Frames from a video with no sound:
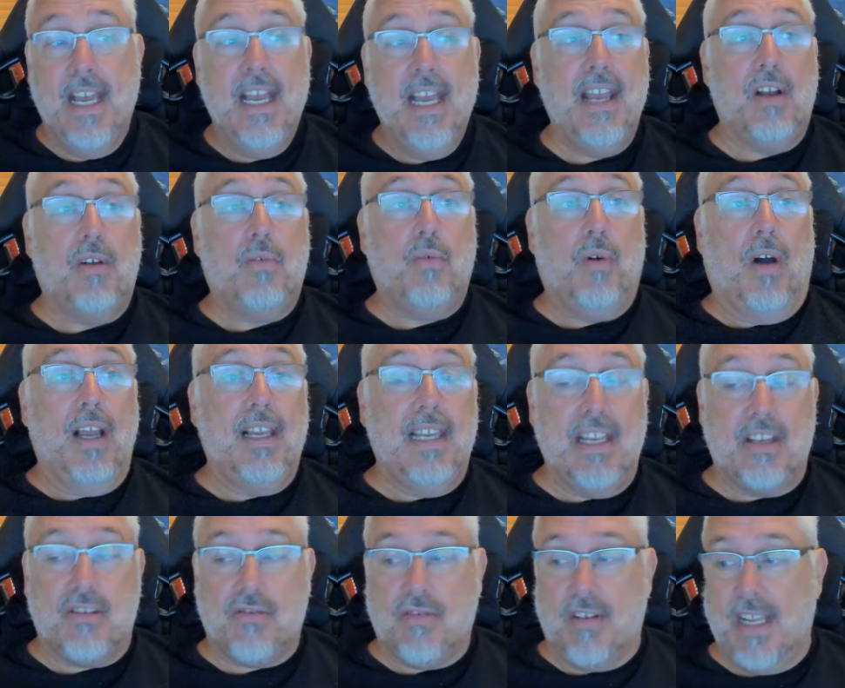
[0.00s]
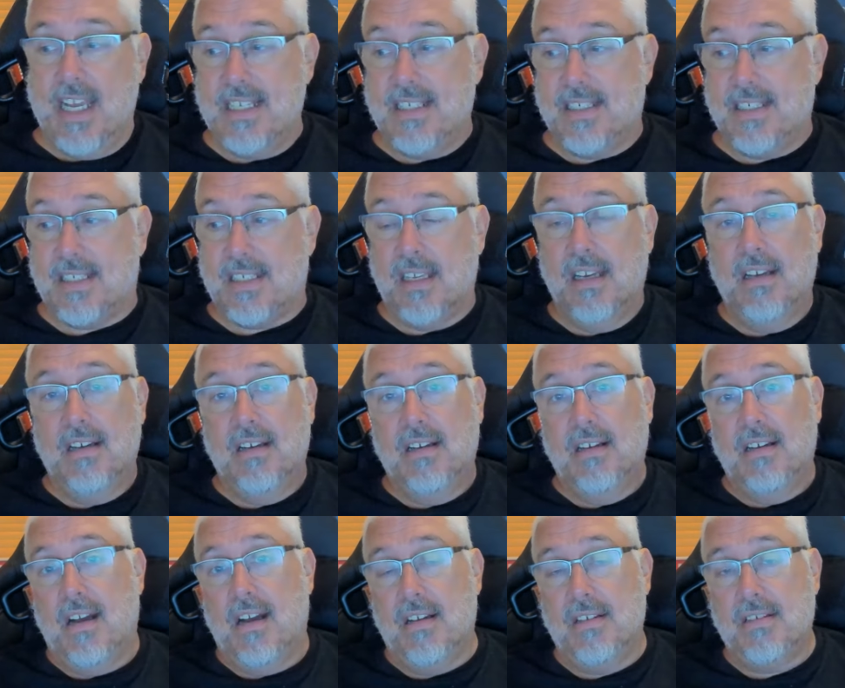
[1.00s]
It quite literally is
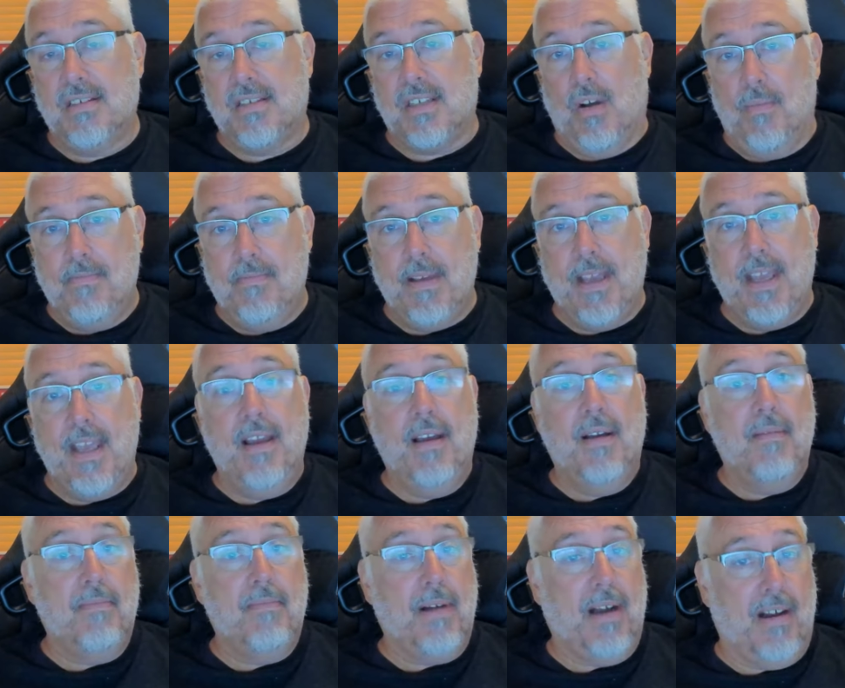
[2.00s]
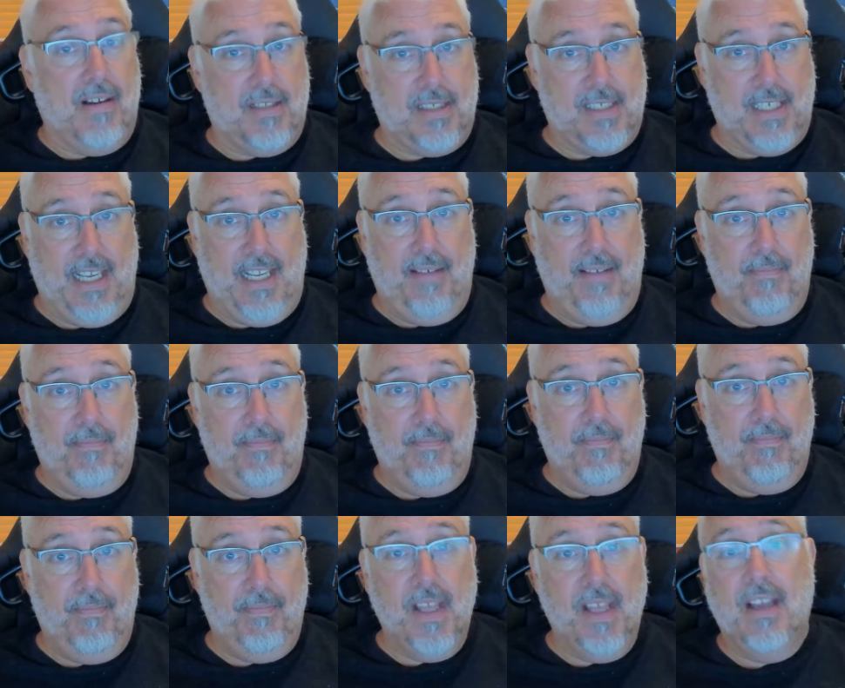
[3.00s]
a zombie party.
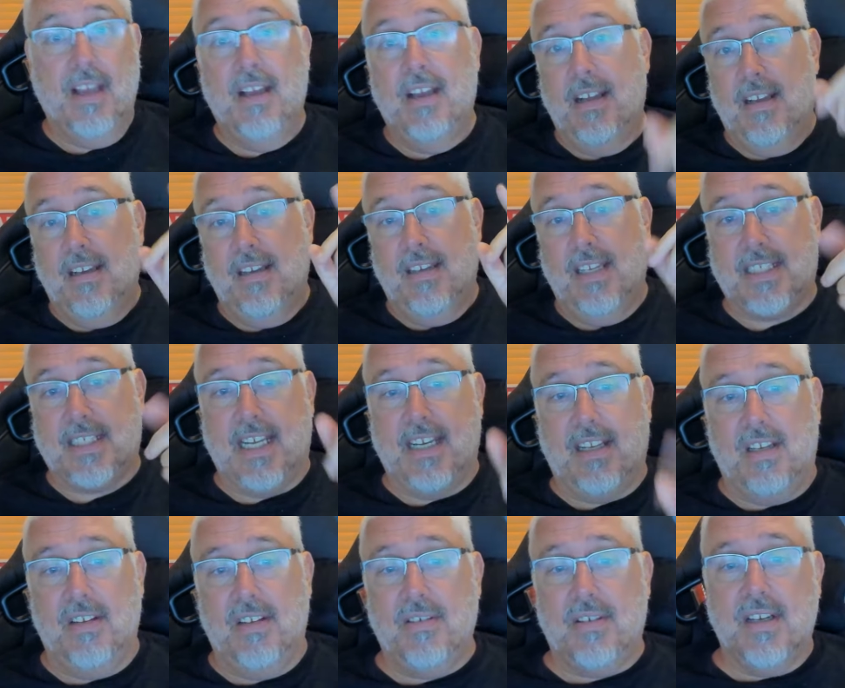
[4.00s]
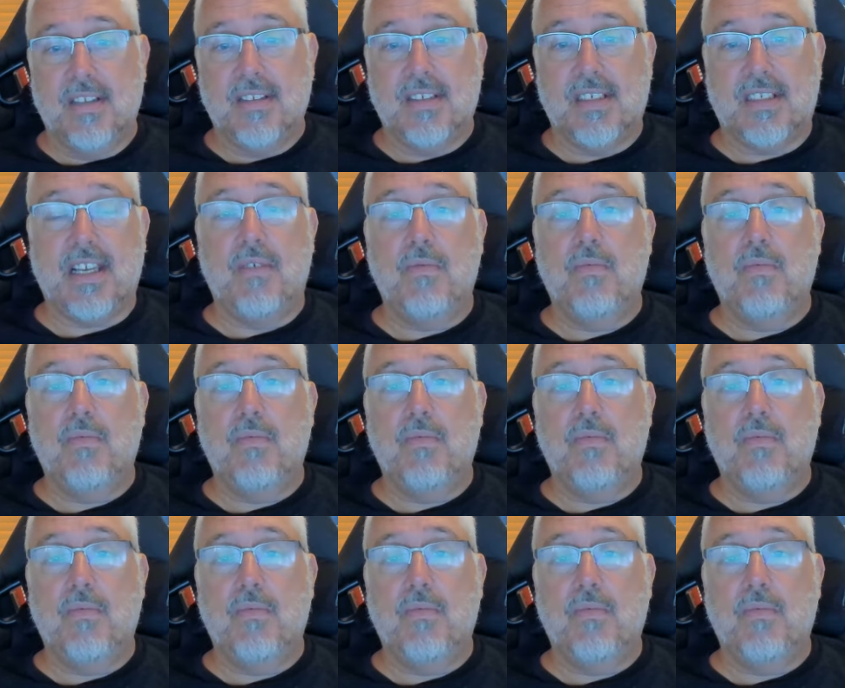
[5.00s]
Let's take a look to see